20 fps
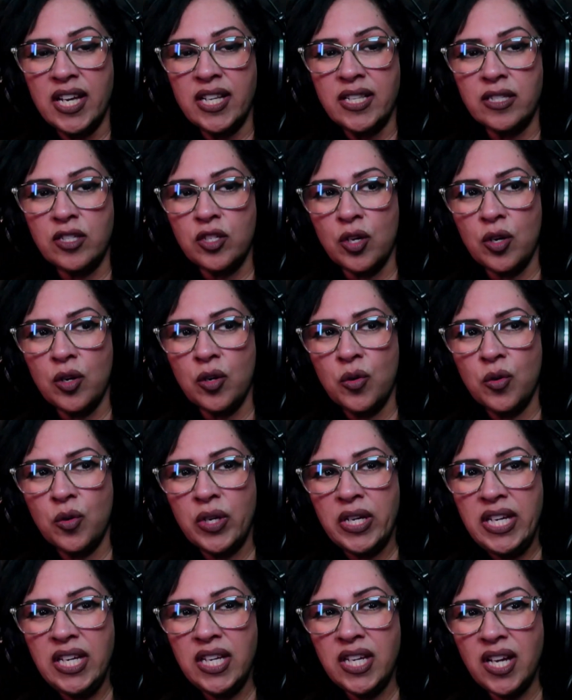and
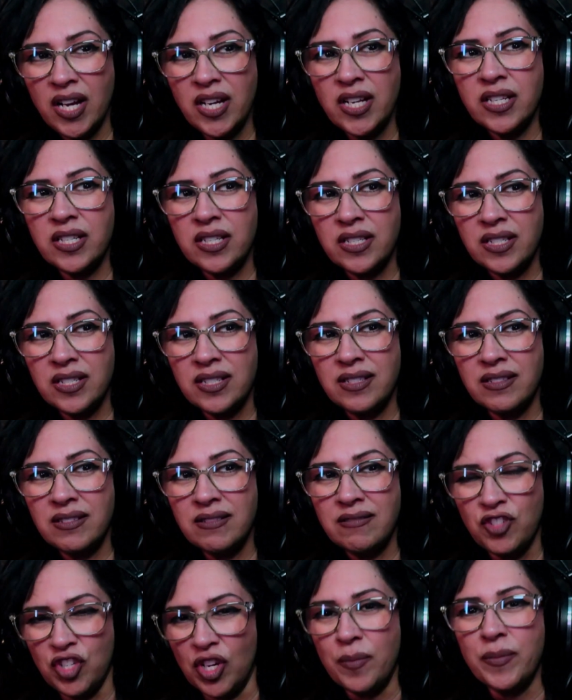so he kind of
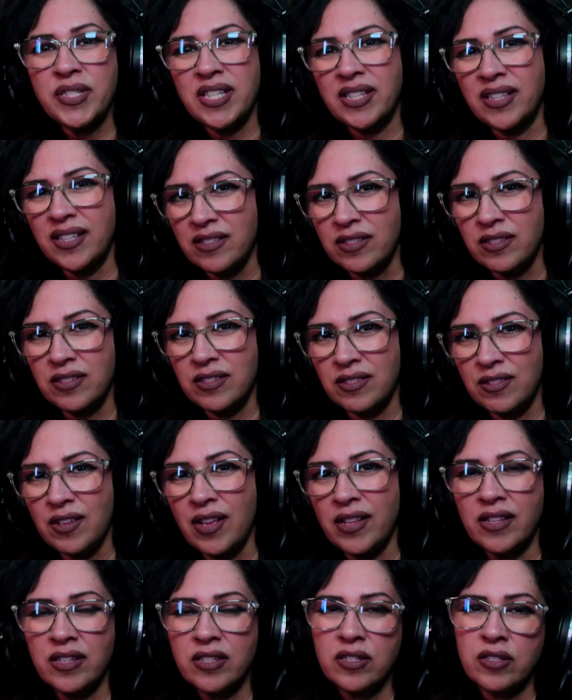jumps at
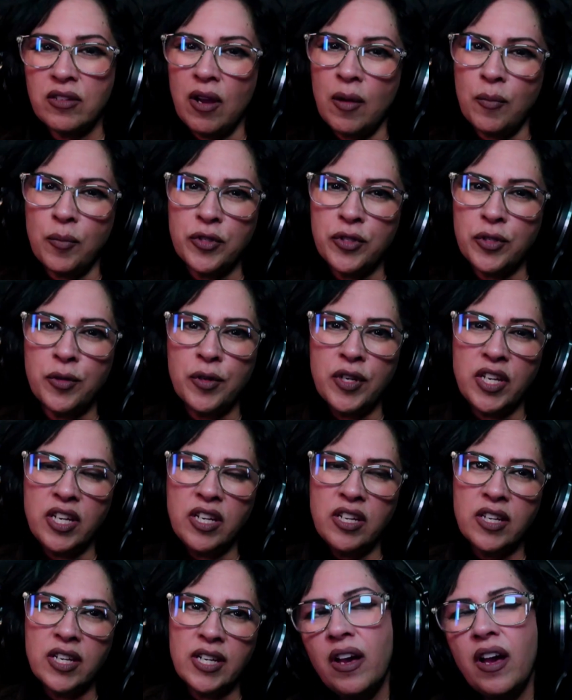this
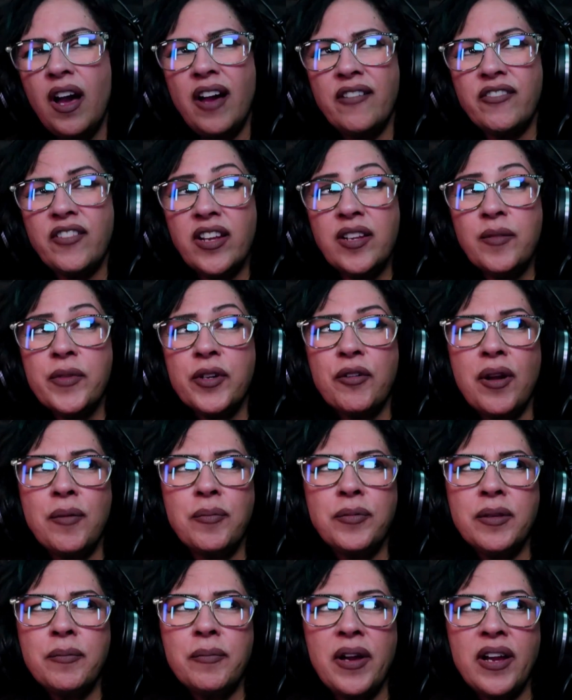opportunity. I've kind of been
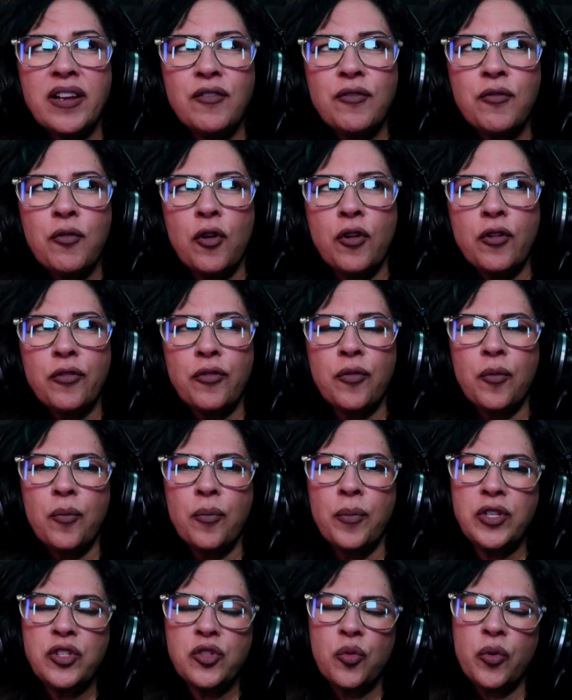grappling back and forth
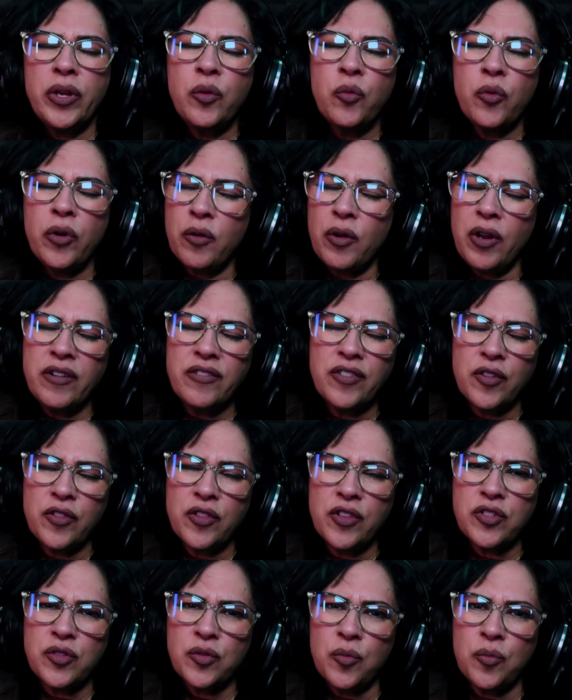between whether I feel
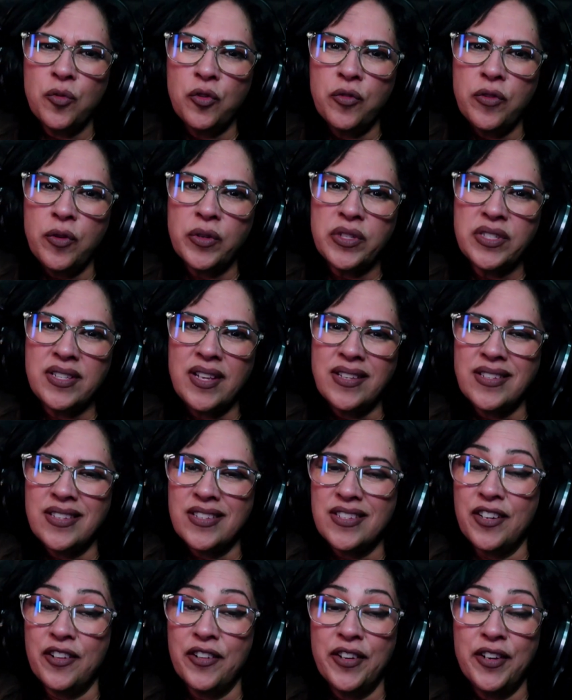this movie was
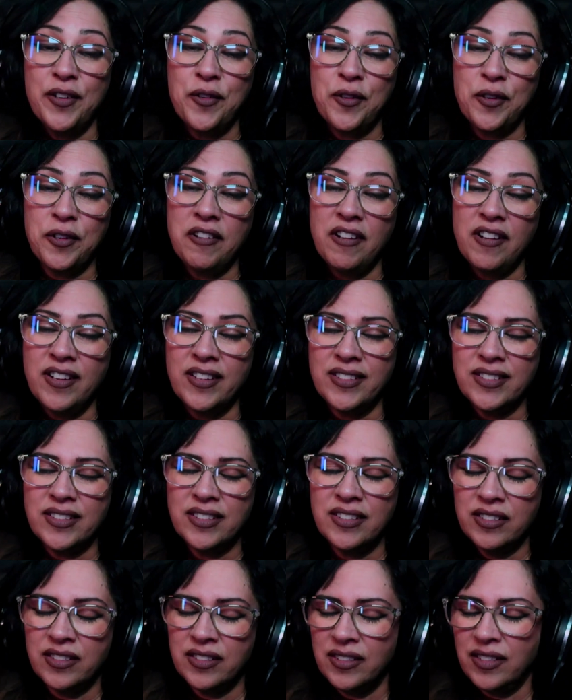necessary or not,
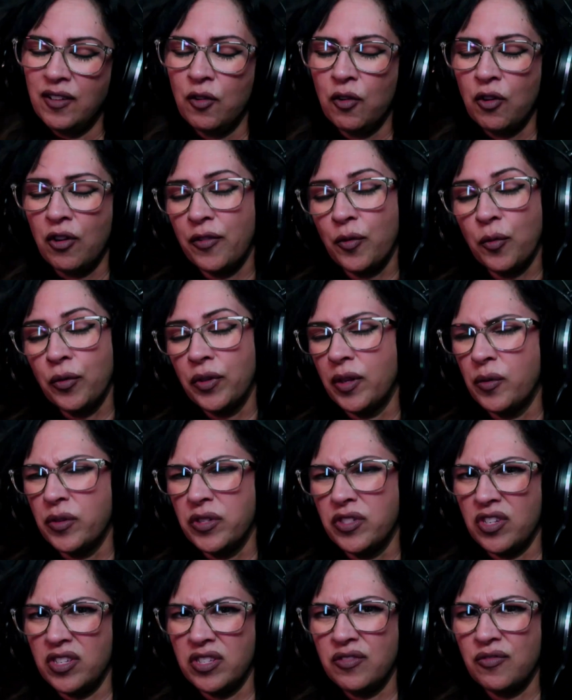or if it really
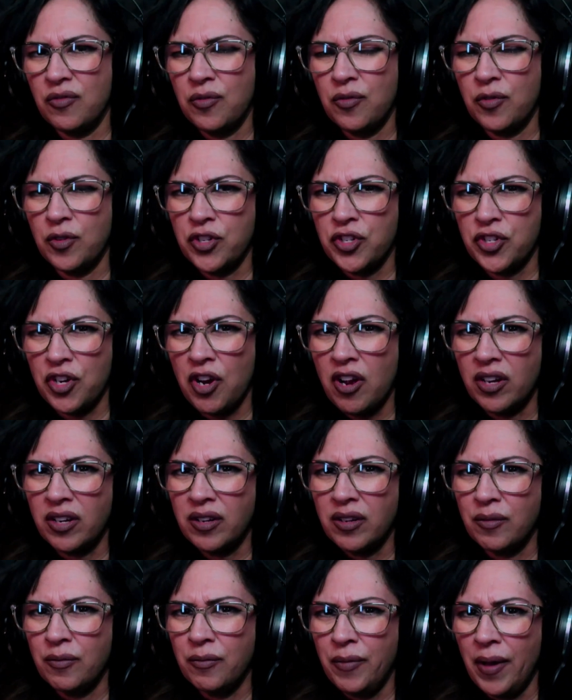was just for
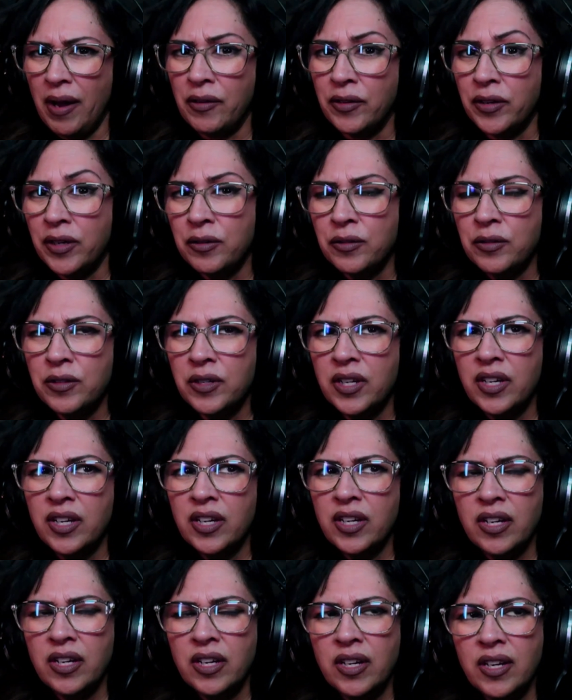shock value.
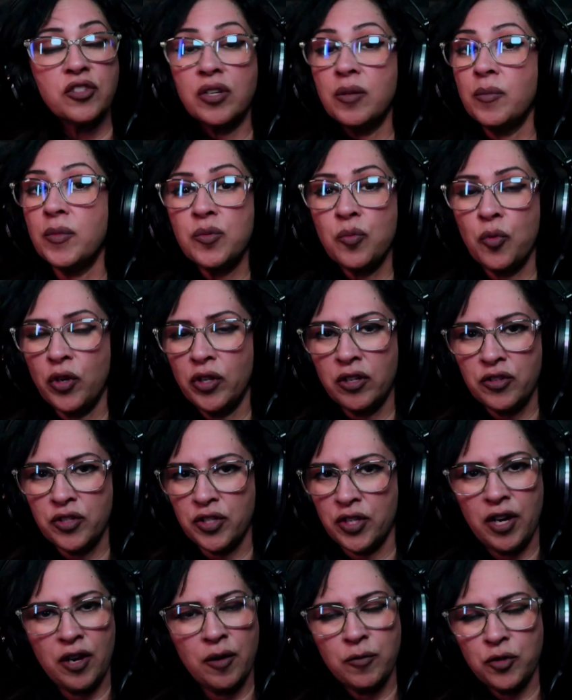There's going to be
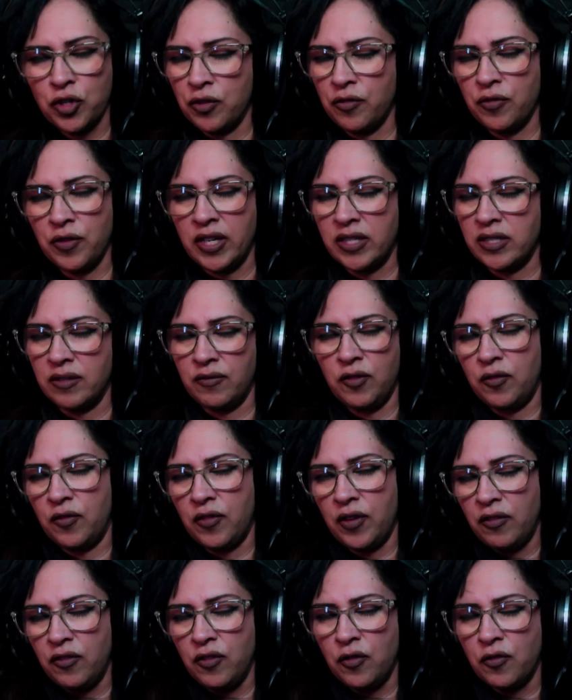spoilers in here. I'm sure, if, like I said,
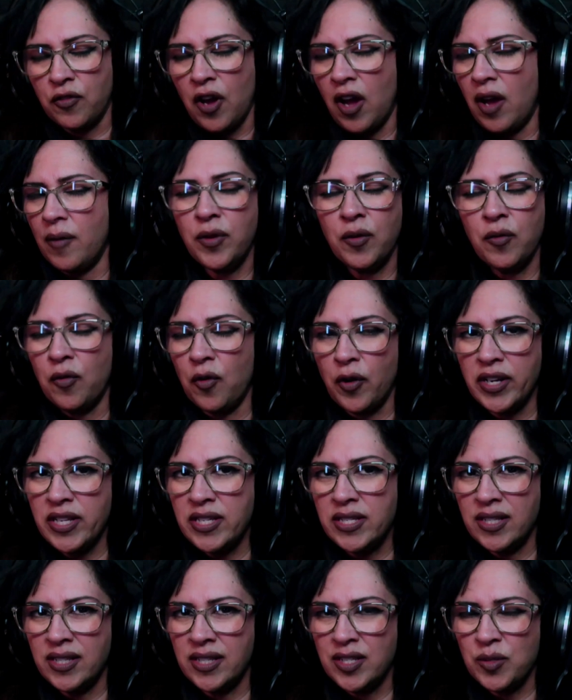if you've come, you've
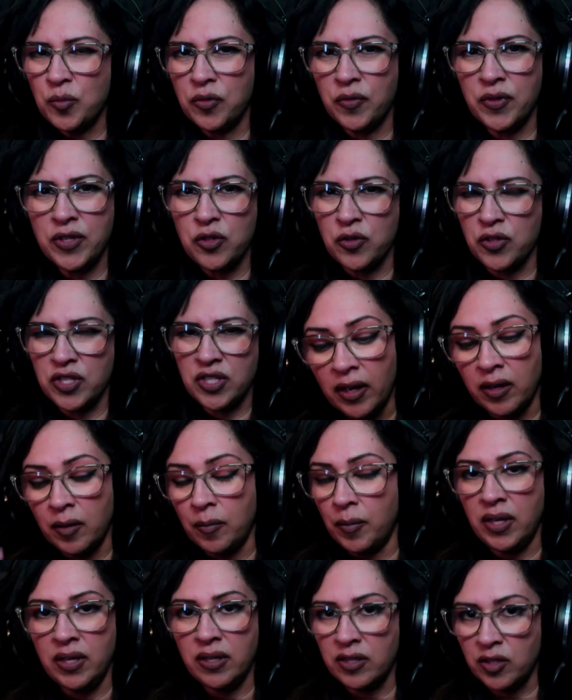already seen this movie. I'm not
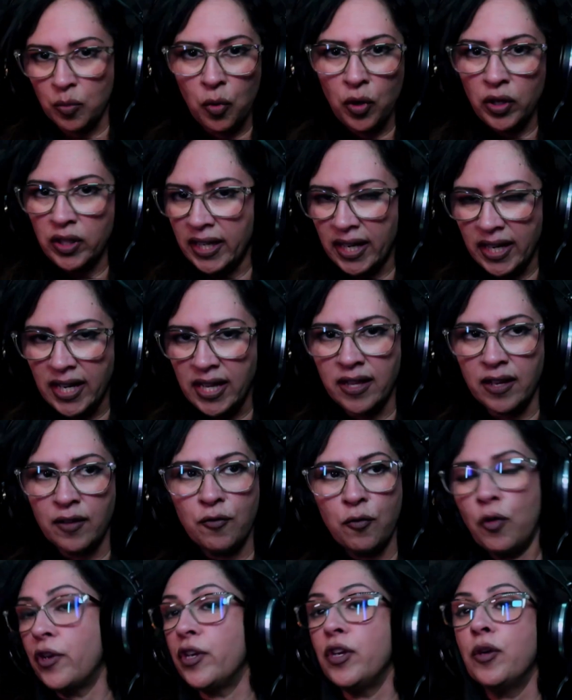going to be spoiling
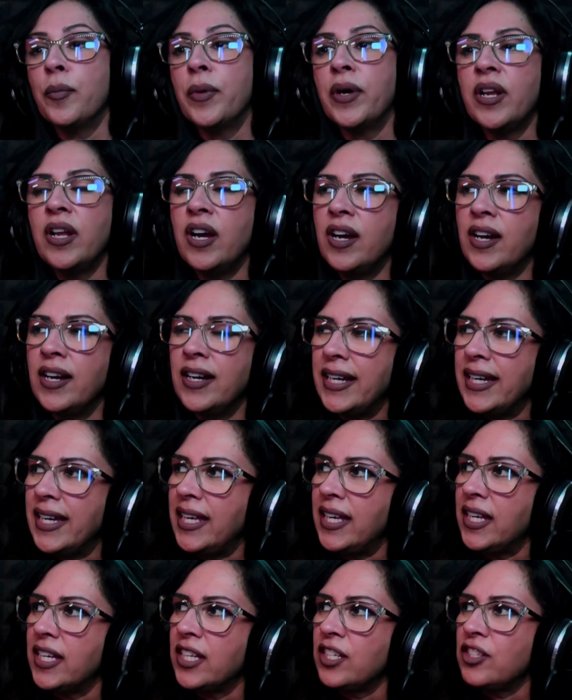anything for you, but
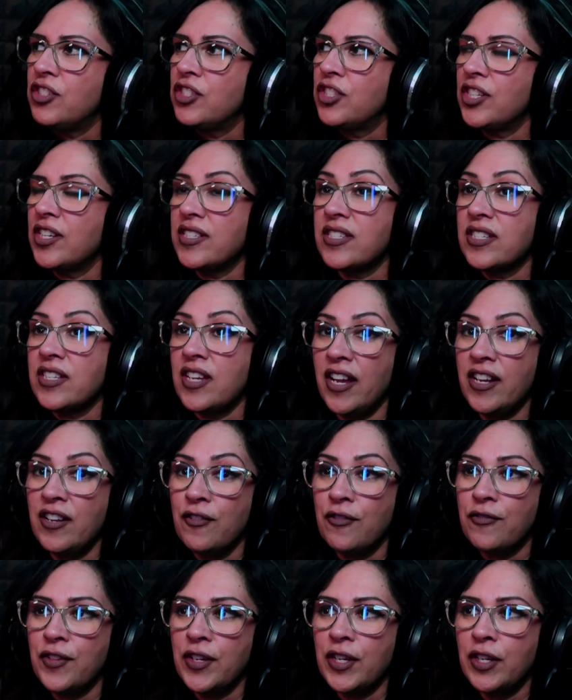I just
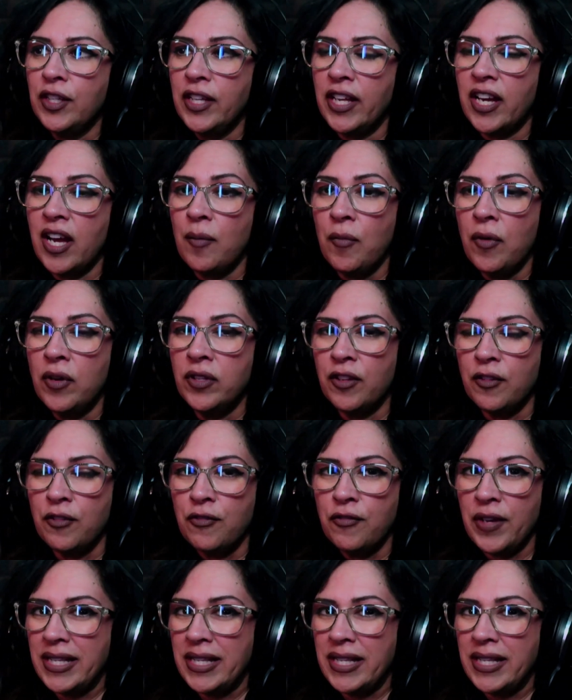kind of feel like I'm on the